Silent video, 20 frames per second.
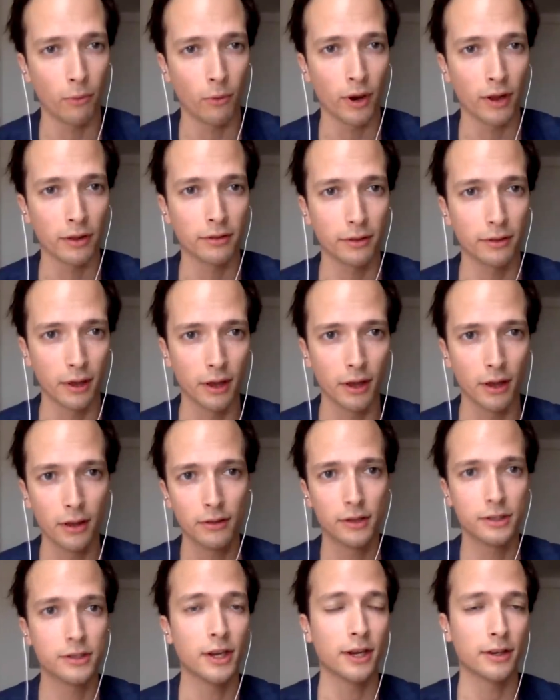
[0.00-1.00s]
with
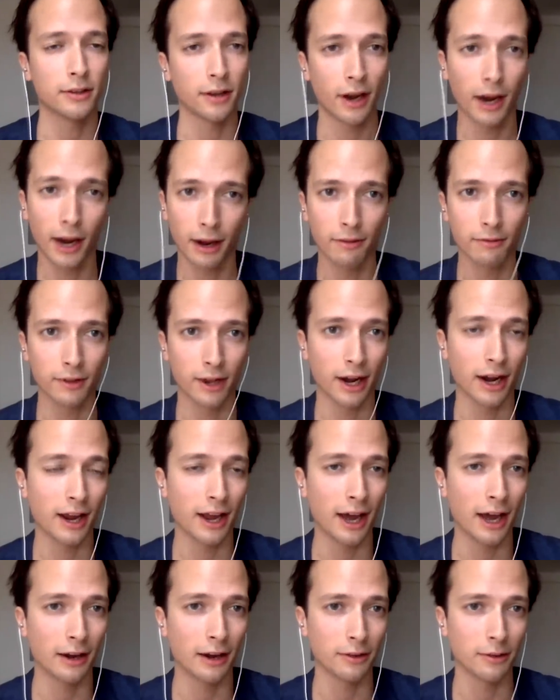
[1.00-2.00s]
the take that I that I
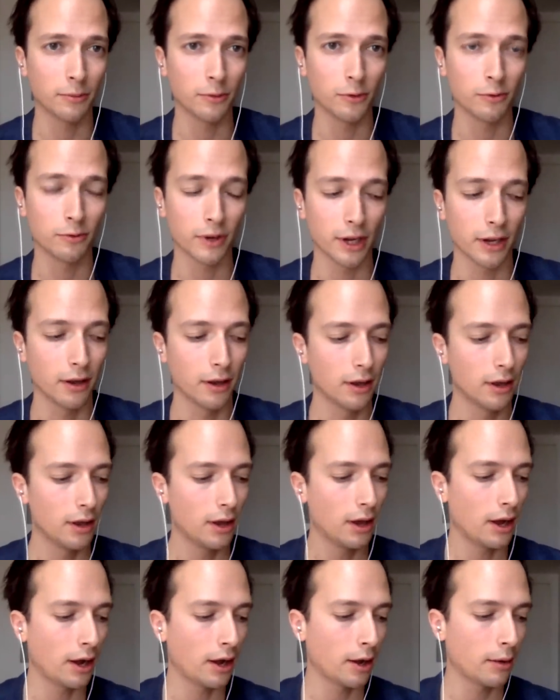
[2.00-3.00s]
had in the movie.
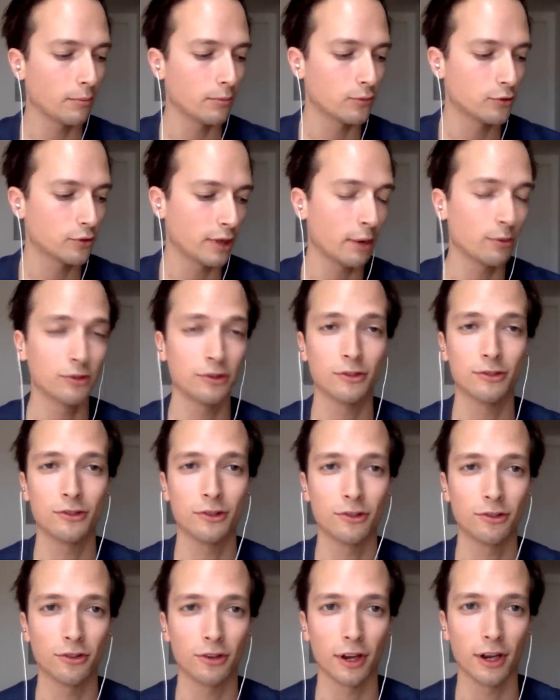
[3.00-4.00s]
Um, so that was a
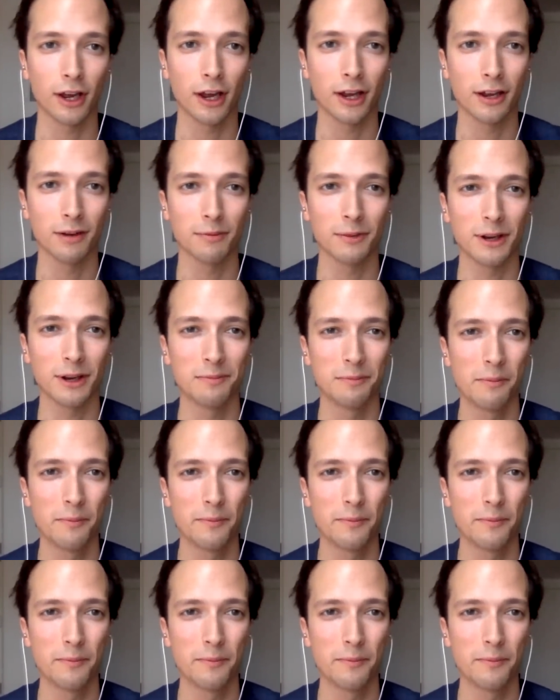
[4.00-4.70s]
decision I, I had made.